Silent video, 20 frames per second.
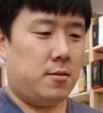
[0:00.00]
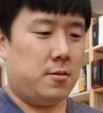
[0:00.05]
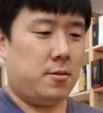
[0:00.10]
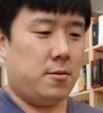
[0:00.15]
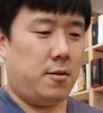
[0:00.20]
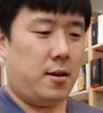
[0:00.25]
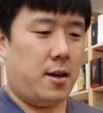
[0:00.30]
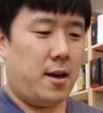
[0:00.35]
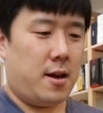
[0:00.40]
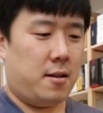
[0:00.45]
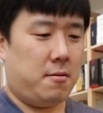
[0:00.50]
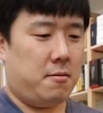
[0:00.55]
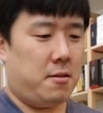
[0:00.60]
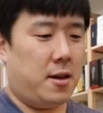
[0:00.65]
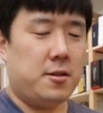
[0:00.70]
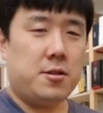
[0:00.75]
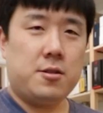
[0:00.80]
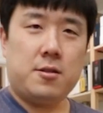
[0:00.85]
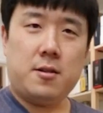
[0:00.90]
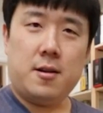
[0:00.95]
So yeah,
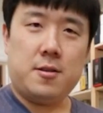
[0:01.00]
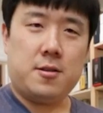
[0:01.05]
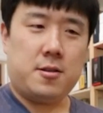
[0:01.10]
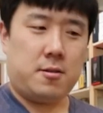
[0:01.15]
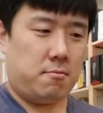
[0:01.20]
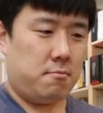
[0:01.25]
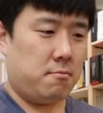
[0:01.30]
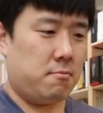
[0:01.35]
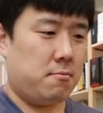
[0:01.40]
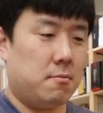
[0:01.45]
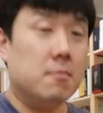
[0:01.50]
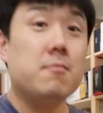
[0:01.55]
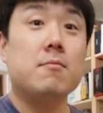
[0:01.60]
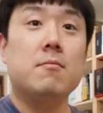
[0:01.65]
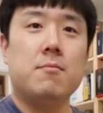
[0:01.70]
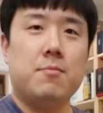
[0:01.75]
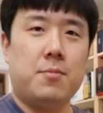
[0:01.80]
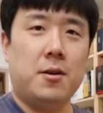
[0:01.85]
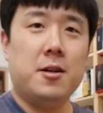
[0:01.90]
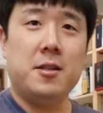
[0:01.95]
nice touch,
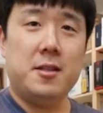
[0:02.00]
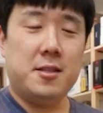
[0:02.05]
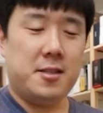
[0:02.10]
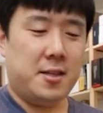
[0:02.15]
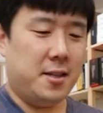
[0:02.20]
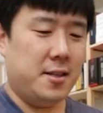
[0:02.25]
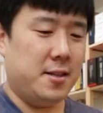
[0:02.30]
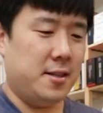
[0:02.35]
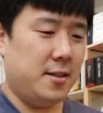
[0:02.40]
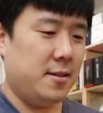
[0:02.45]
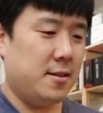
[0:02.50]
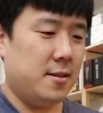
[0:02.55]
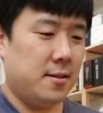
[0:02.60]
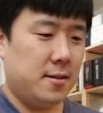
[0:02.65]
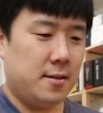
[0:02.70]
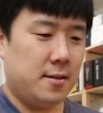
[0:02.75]
pun intended.